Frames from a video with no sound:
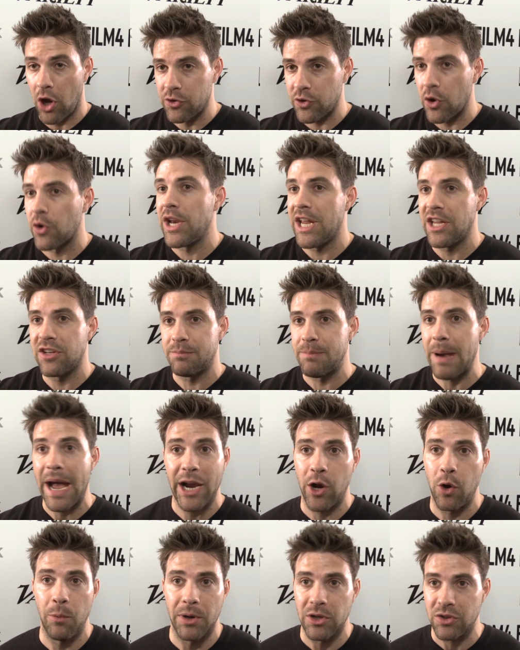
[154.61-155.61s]
I was on his
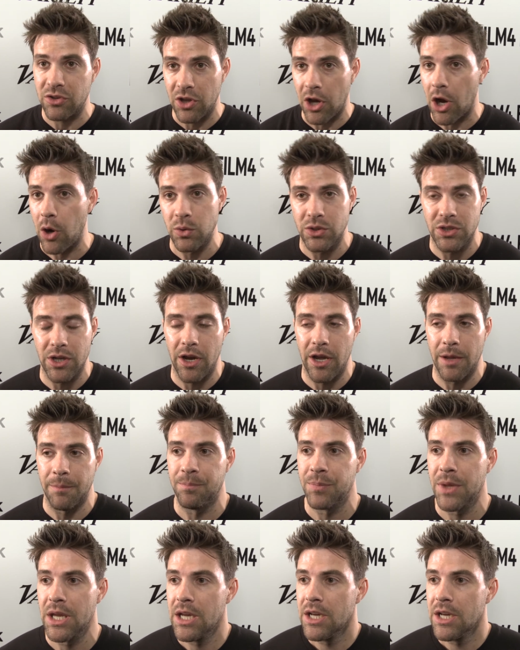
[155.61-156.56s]
back almost the whole time.